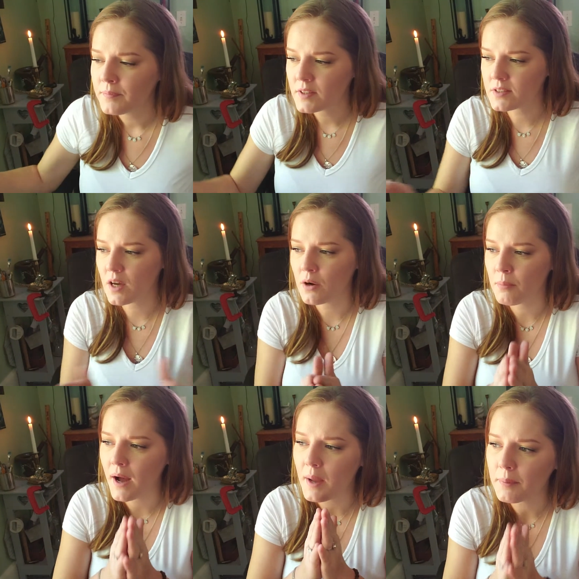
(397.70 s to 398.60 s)
So
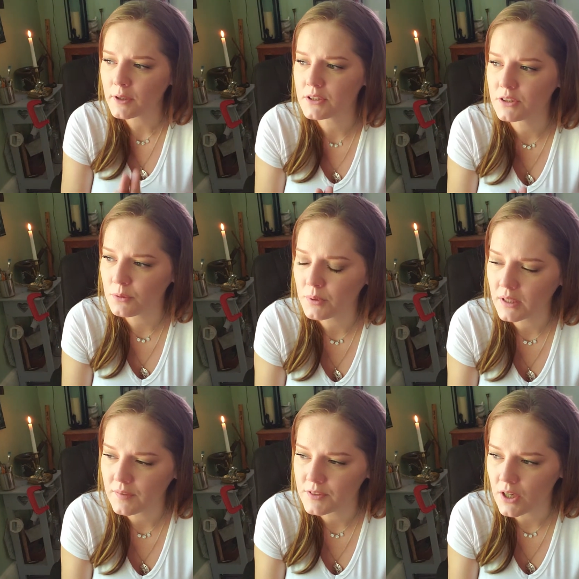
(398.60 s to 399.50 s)
my personal
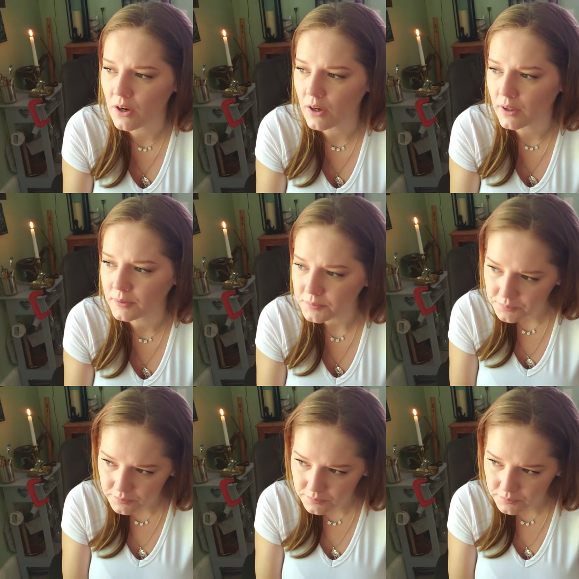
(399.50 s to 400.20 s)
beliefs are